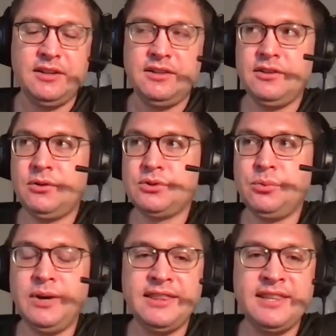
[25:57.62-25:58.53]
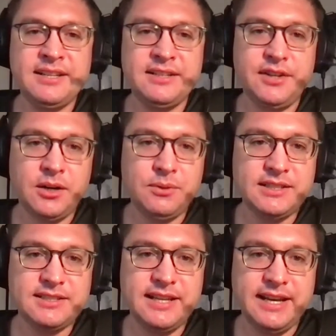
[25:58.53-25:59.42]
You know, it was one thing in
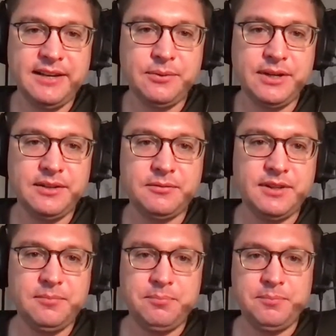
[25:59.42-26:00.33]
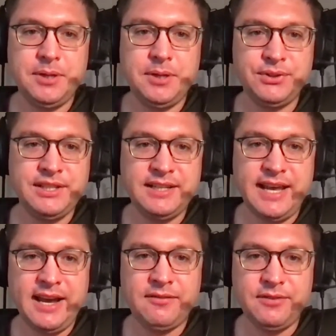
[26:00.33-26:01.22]
Darwin's day when people didn't
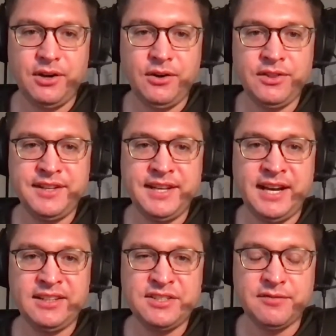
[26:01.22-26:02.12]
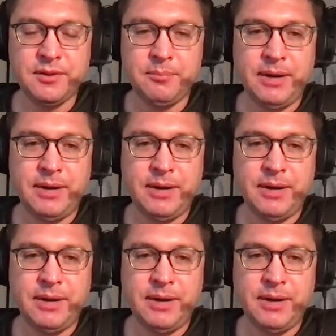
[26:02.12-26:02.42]
have all the knowledge of the